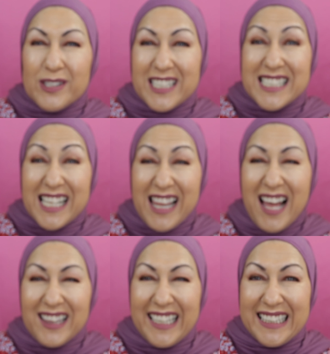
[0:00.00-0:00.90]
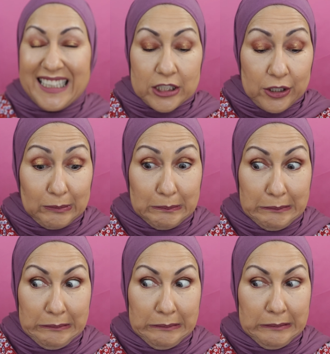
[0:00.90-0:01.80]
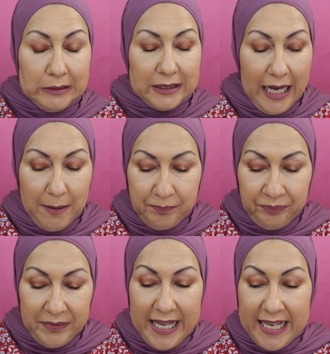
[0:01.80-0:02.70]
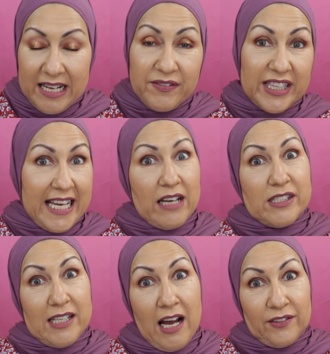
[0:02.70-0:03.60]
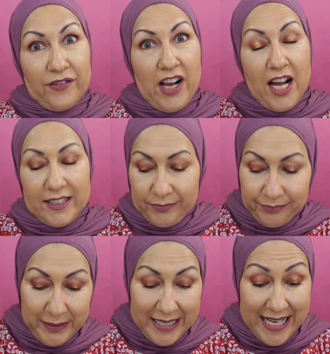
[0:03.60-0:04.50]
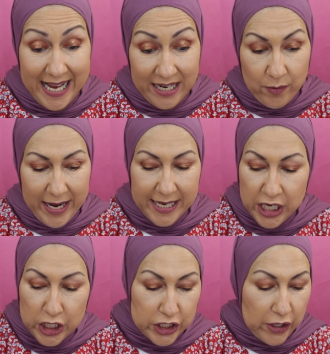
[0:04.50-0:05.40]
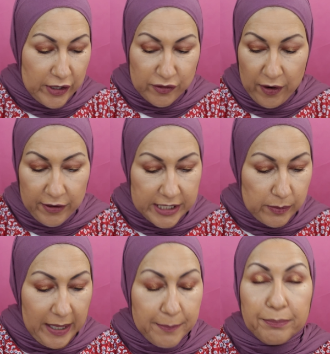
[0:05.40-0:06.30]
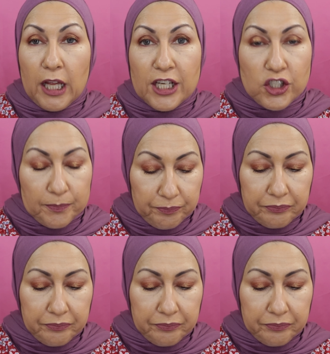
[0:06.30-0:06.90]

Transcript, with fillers: using this a lot lately. So yeah, and everything else gotten forgotten. But anyway, so as far as my blush,